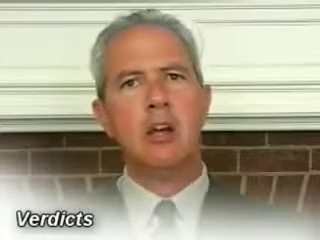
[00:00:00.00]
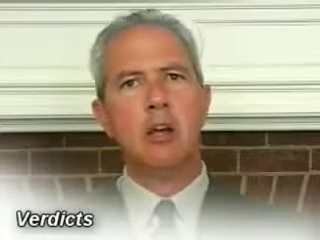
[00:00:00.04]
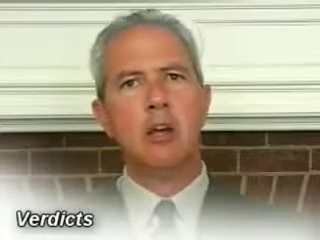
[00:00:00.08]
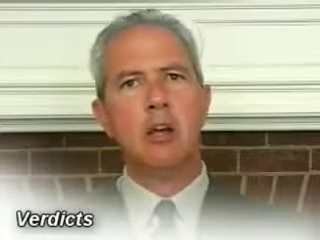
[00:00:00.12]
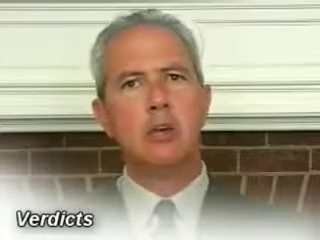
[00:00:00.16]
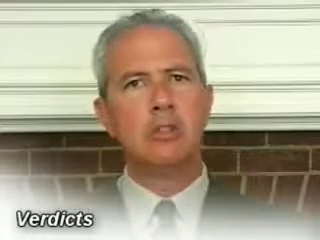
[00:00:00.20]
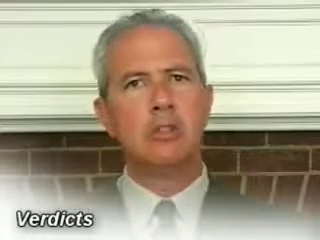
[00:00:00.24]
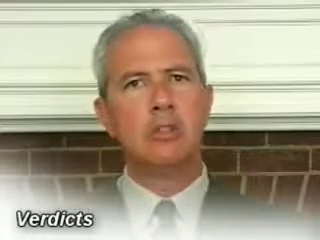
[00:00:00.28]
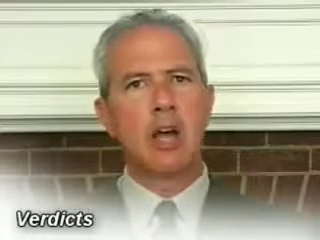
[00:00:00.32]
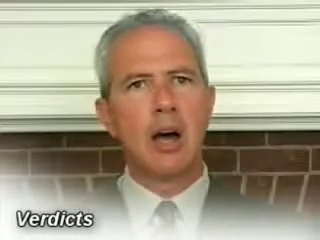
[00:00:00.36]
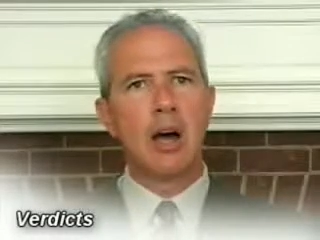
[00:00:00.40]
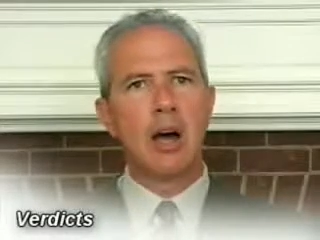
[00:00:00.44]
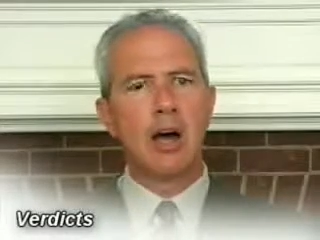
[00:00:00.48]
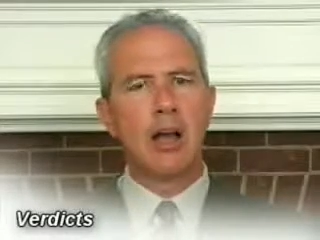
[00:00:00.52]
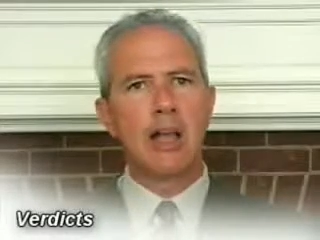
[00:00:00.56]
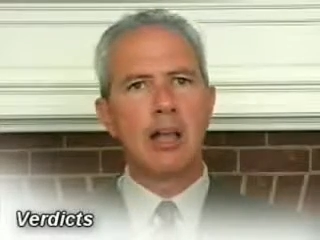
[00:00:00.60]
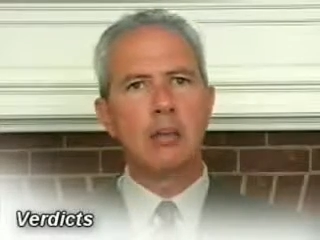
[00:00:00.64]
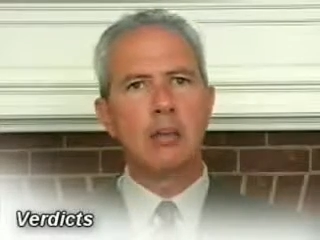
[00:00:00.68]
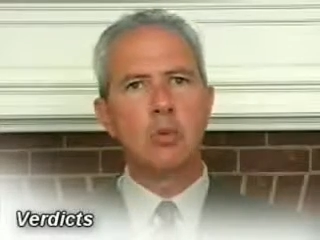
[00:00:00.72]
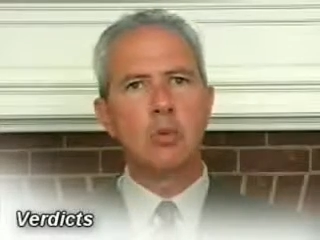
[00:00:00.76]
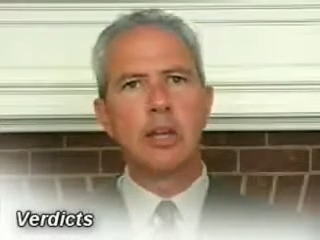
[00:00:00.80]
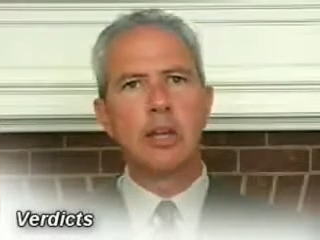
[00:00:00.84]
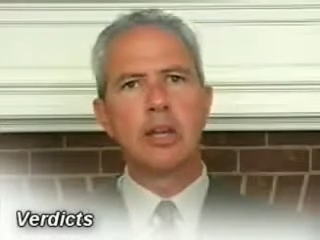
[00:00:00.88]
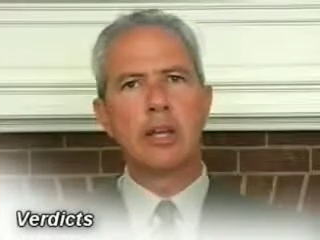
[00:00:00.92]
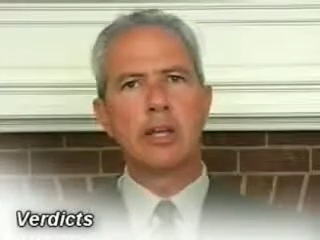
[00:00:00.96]
who
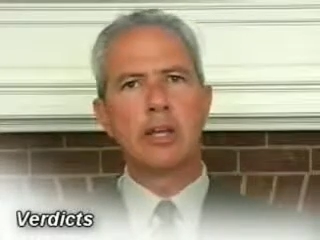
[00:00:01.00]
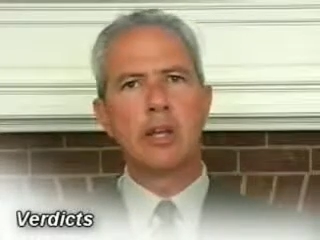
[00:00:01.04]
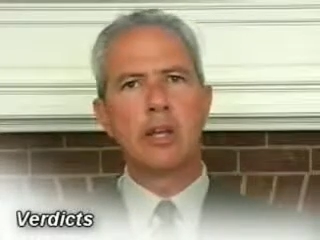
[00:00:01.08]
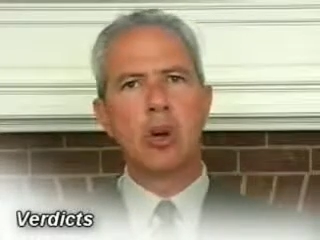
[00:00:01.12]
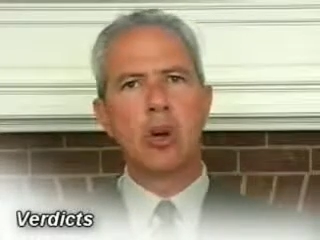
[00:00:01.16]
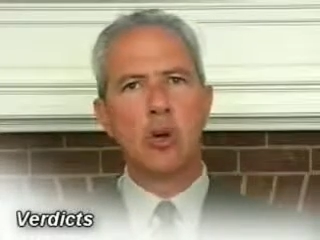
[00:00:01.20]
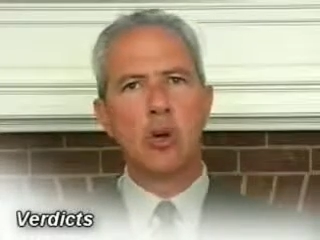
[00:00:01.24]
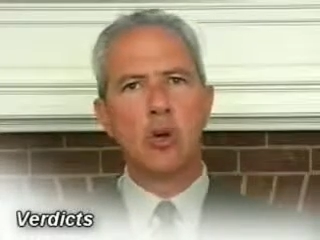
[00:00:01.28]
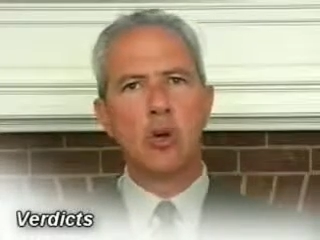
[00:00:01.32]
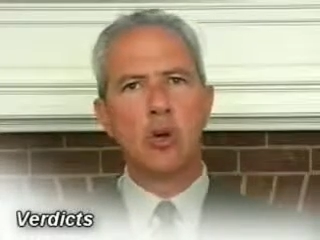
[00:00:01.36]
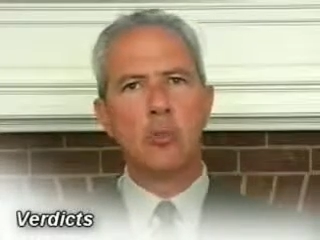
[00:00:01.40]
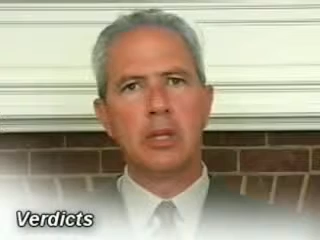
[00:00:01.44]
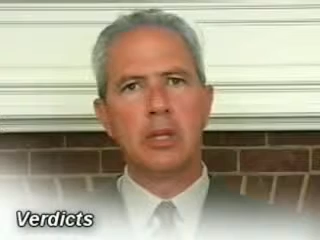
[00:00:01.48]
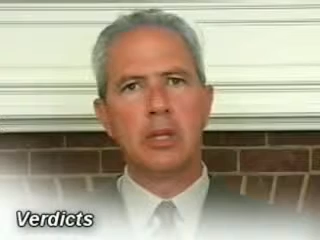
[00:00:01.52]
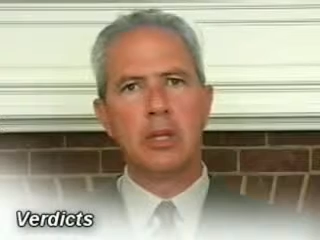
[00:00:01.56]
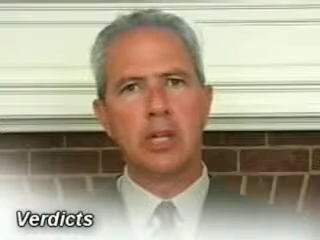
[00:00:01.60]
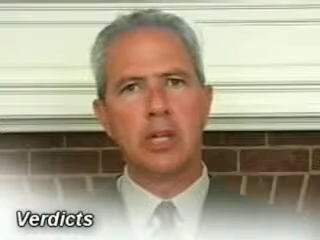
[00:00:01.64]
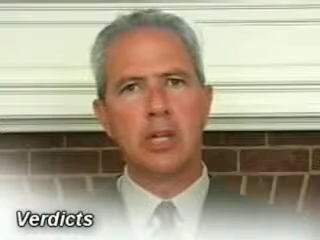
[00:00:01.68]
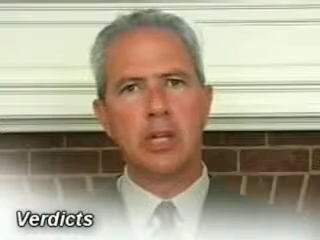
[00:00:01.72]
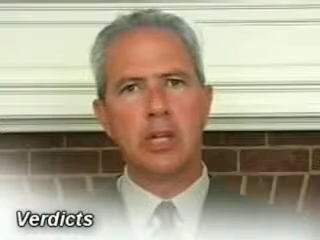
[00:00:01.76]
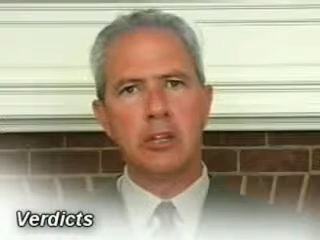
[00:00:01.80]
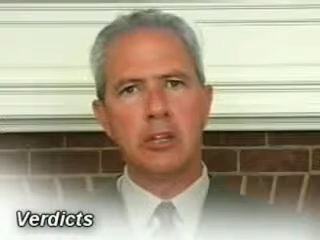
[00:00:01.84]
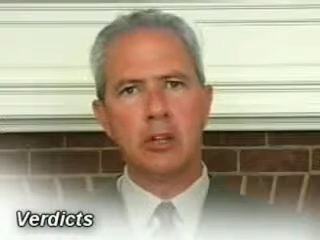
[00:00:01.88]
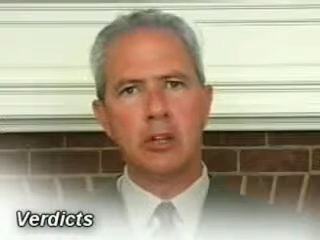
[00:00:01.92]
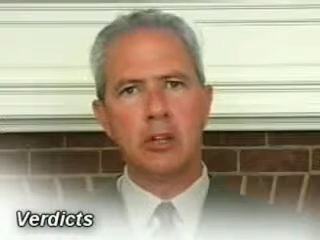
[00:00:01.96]
died when a Coleman
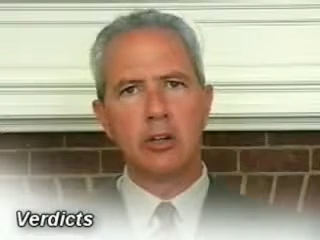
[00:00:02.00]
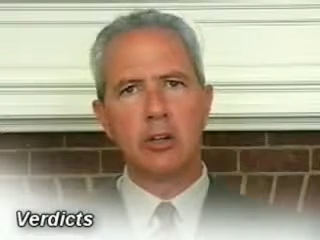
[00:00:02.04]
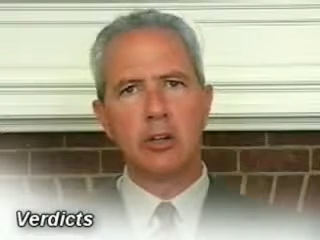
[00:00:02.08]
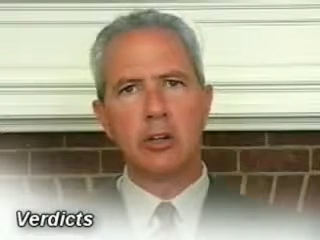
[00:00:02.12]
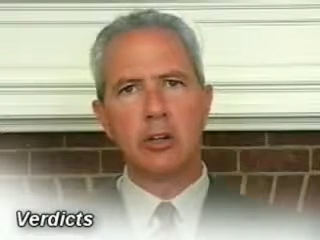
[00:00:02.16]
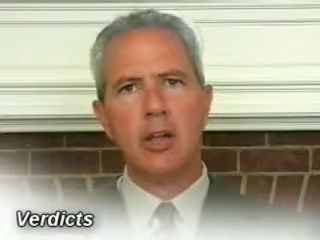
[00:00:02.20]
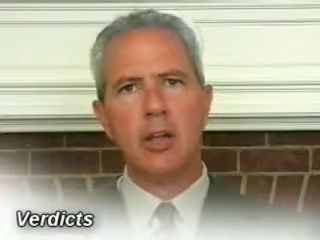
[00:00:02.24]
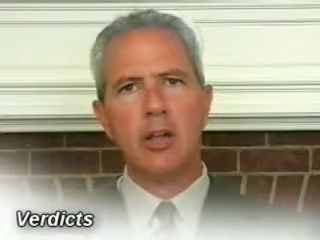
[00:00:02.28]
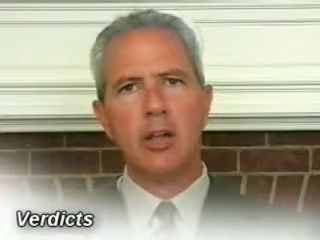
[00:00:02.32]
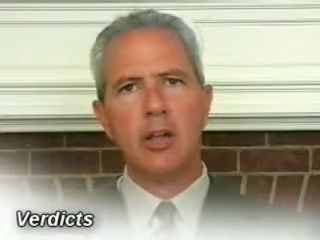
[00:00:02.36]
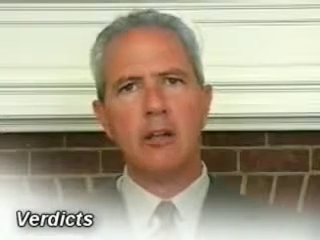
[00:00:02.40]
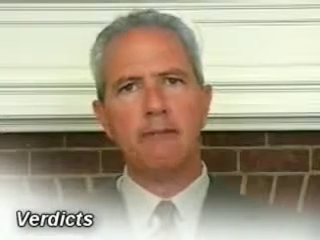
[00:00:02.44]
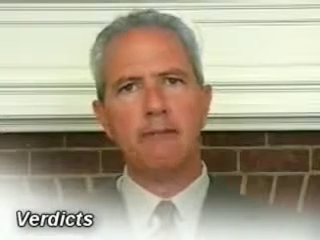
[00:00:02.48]
heater